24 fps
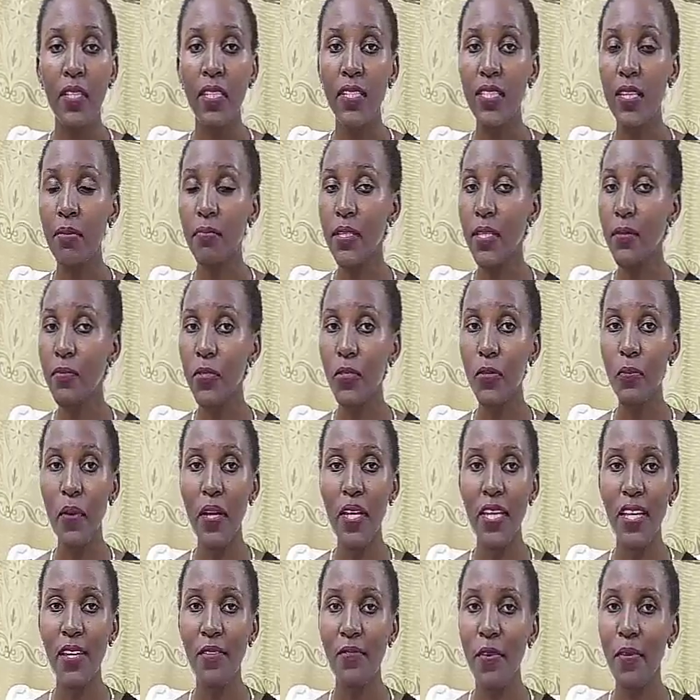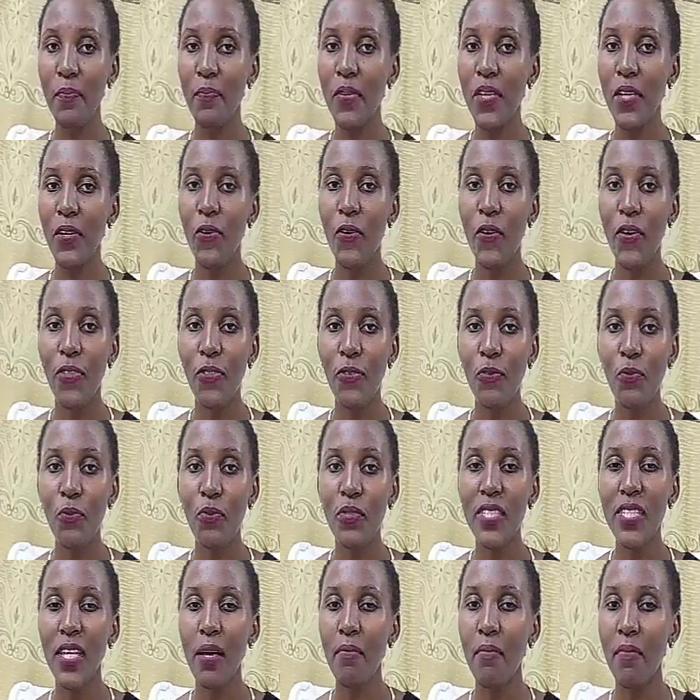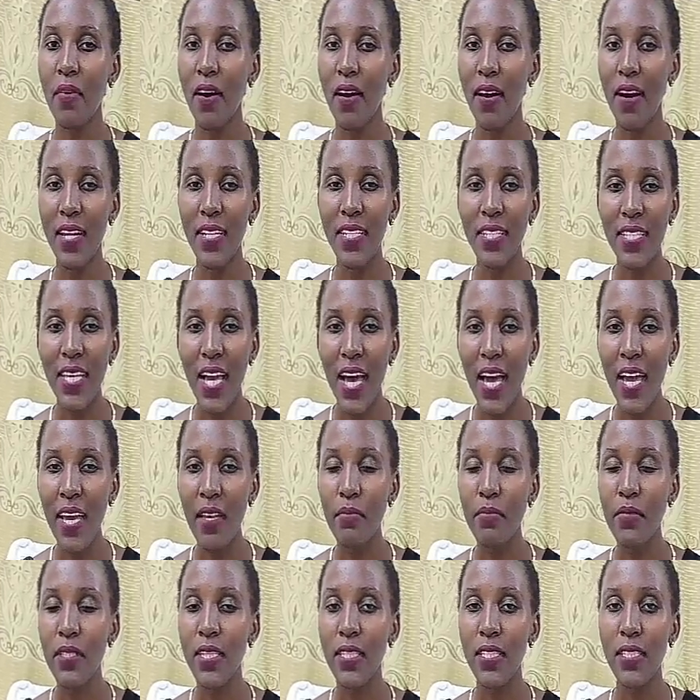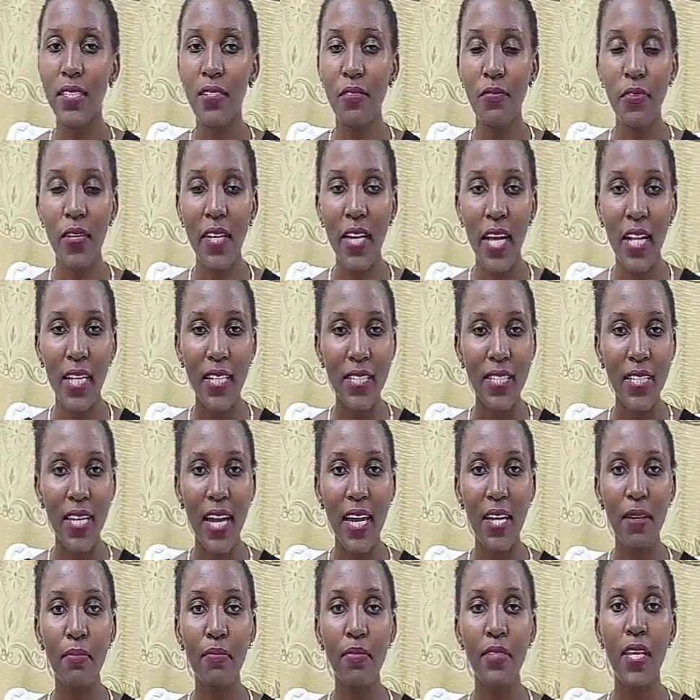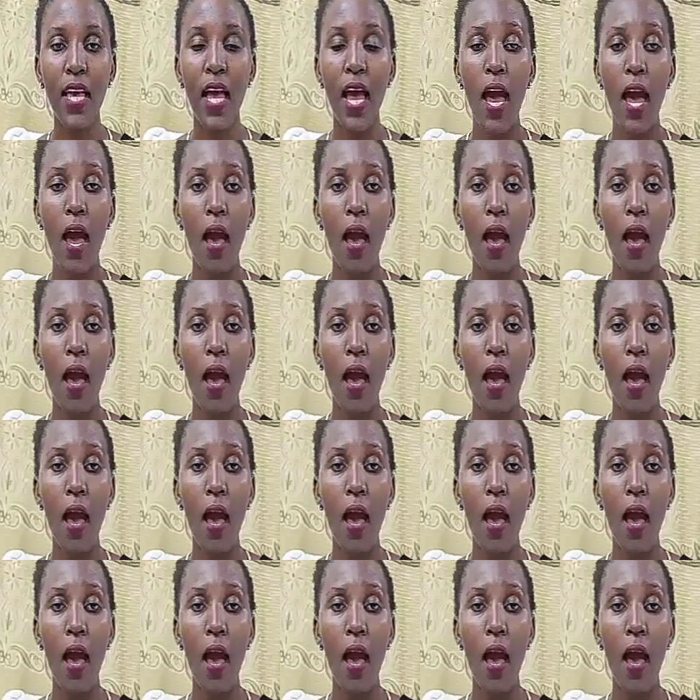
Sometimes you might even be going through some hard times and difficult times,